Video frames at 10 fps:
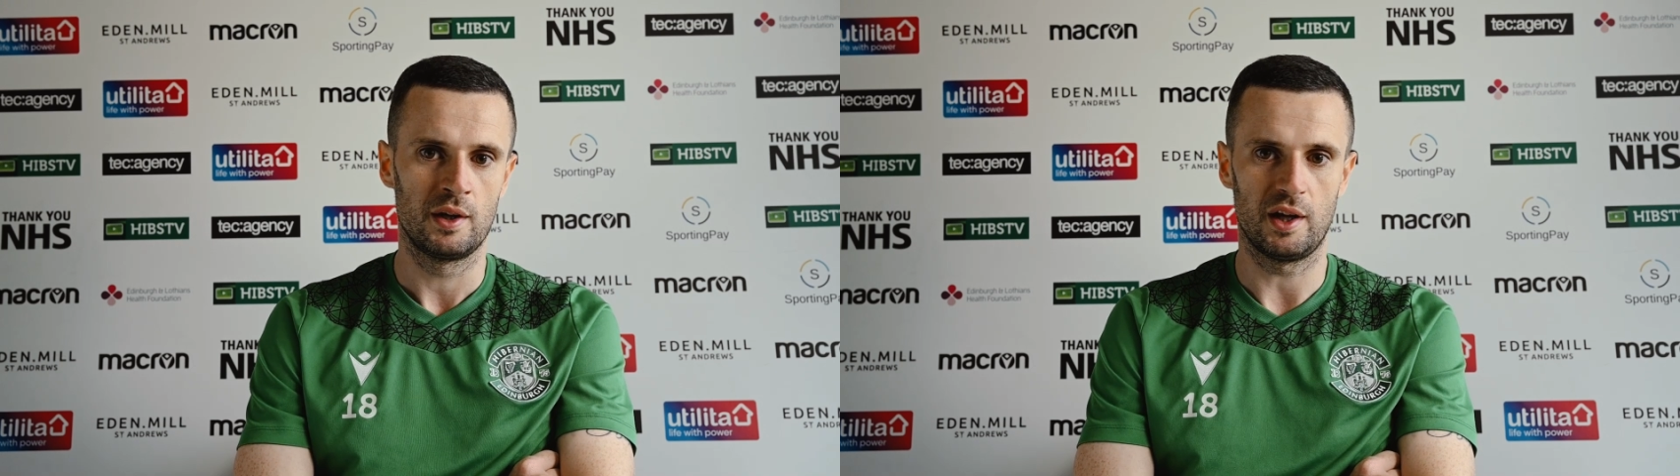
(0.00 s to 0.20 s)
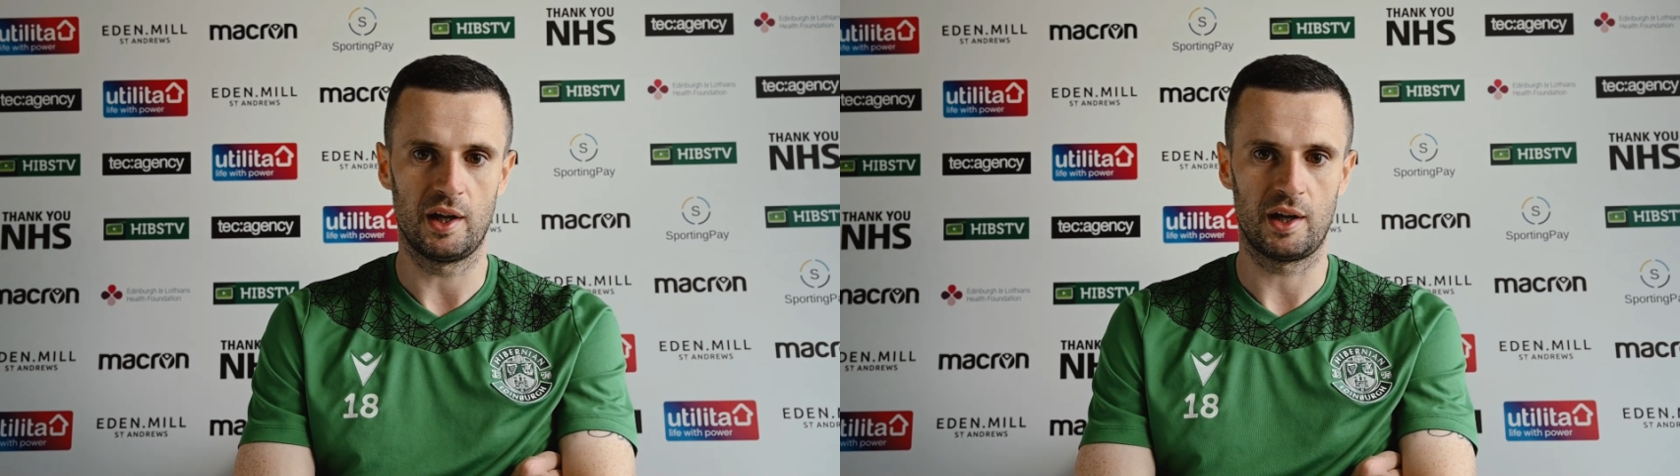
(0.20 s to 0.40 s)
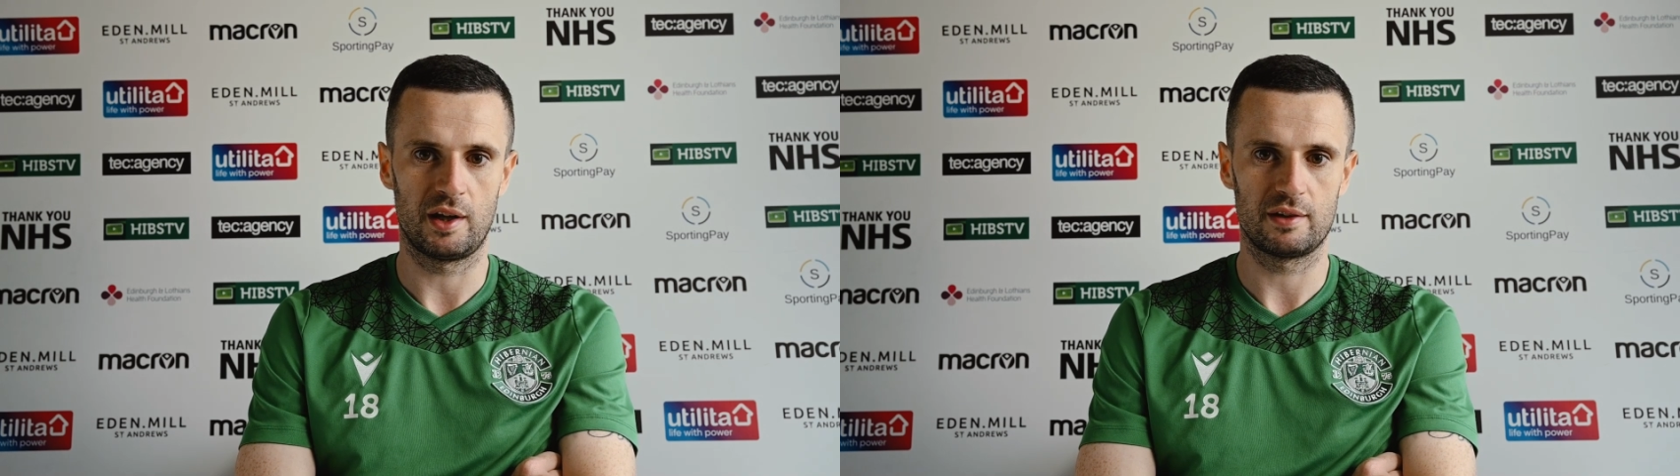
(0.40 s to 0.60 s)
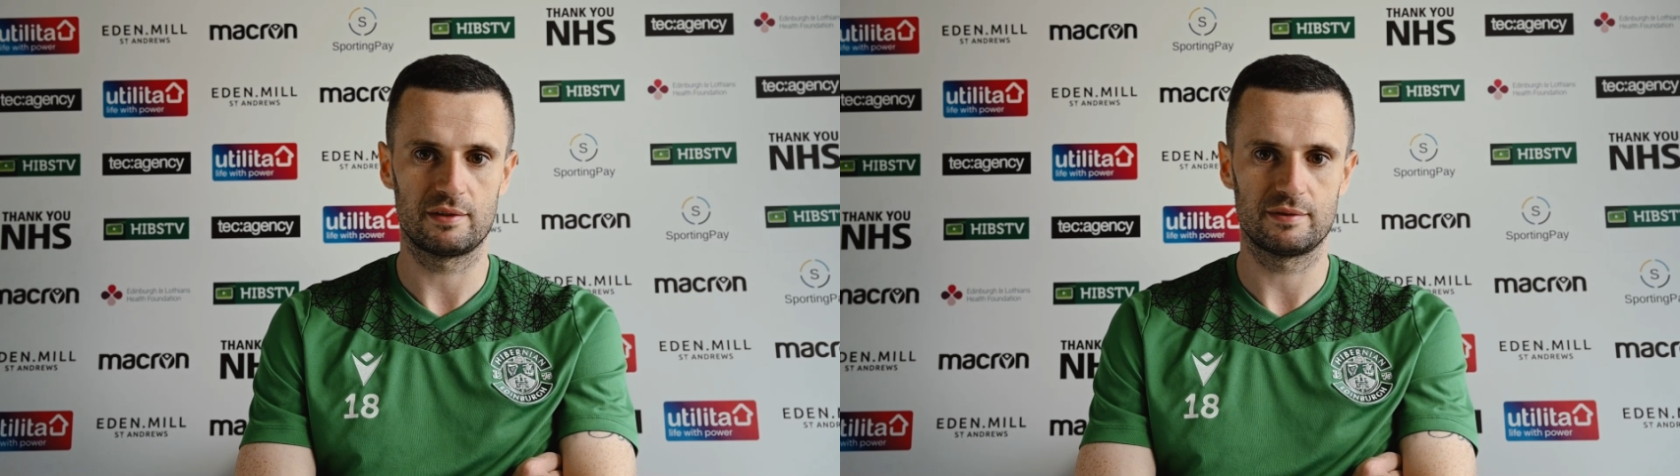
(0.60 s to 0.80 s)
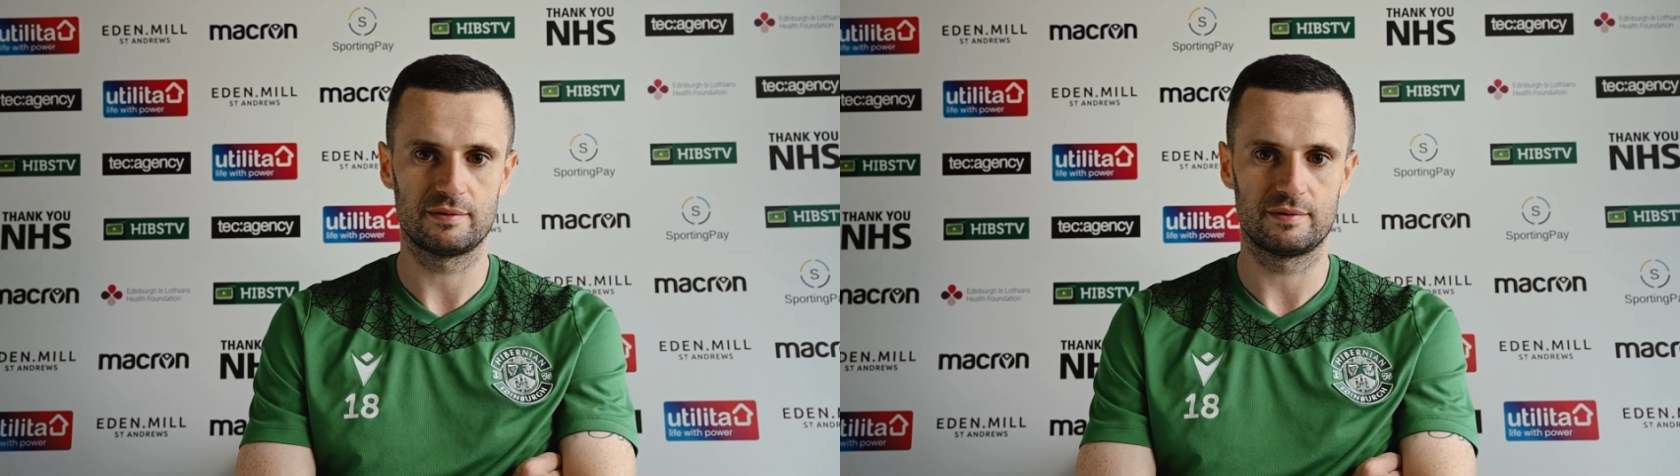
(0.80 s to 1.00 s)

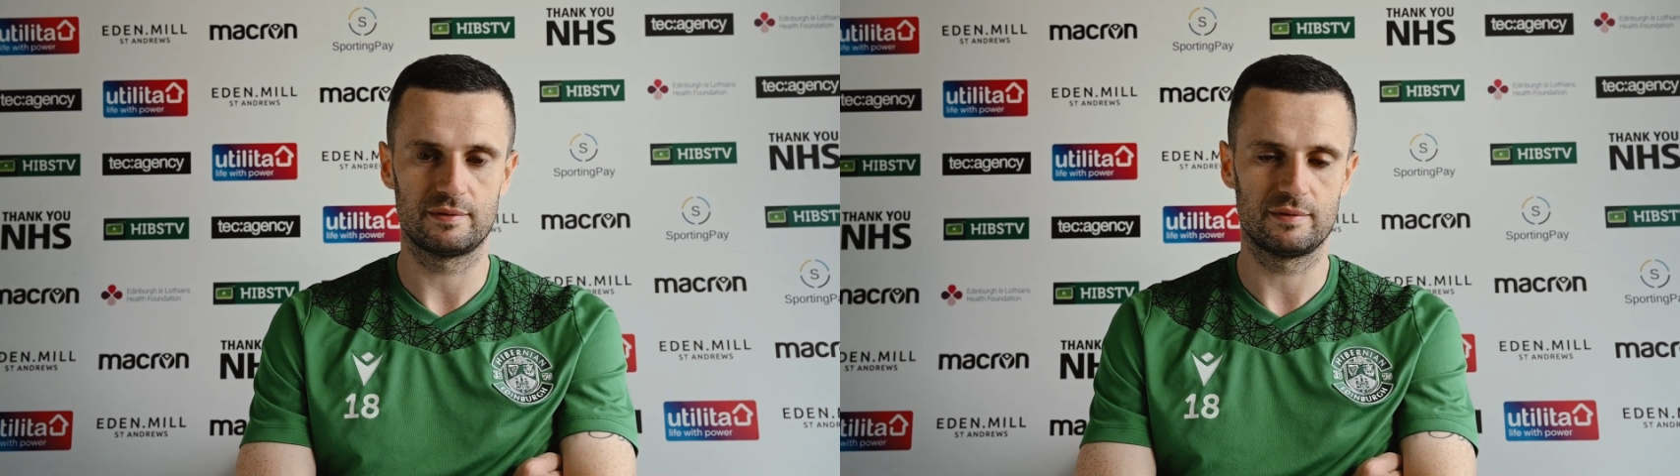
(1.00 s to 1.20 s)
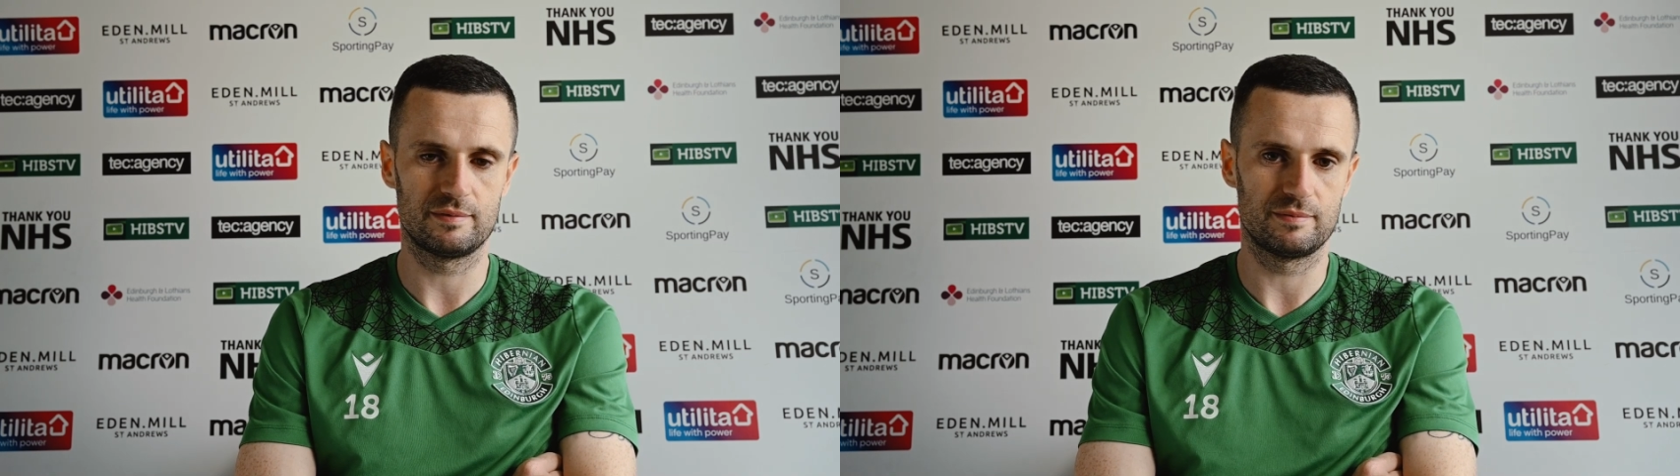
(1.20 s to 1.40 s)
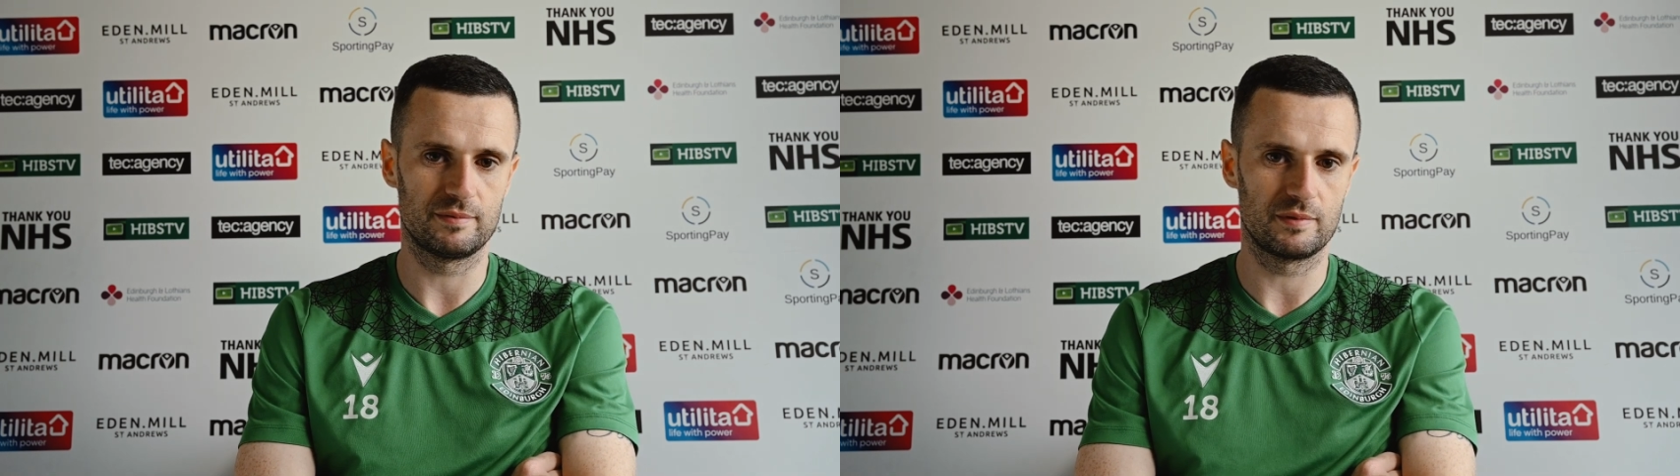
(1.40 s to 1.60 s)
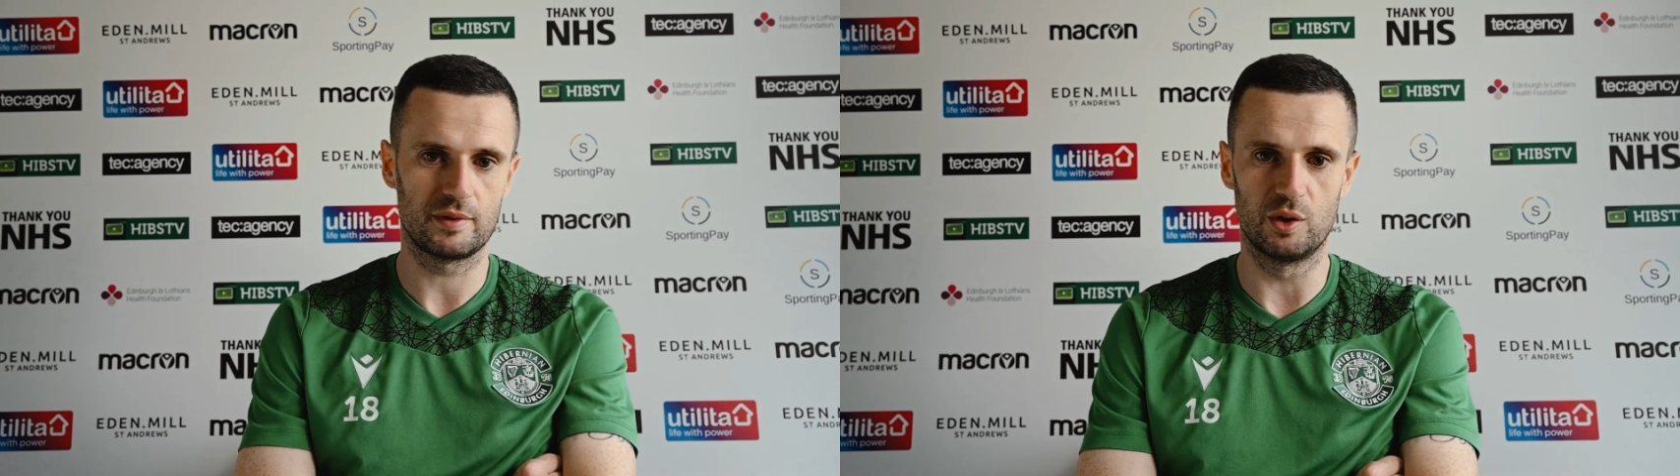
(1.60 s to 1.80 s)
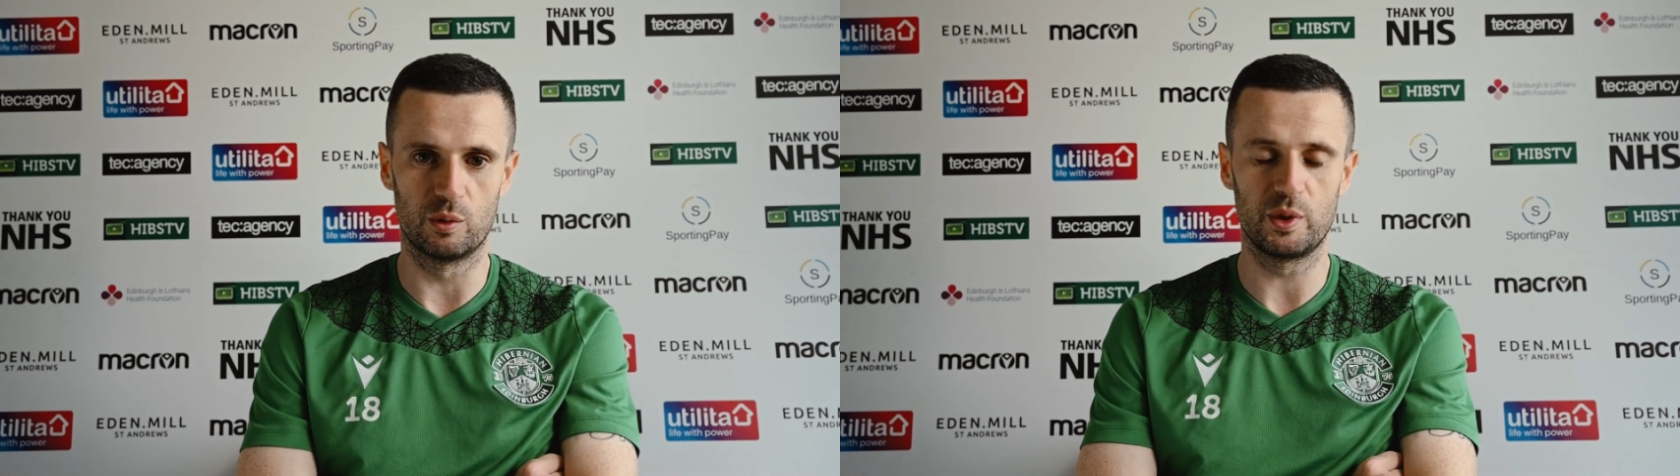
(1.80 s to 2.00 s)
you know,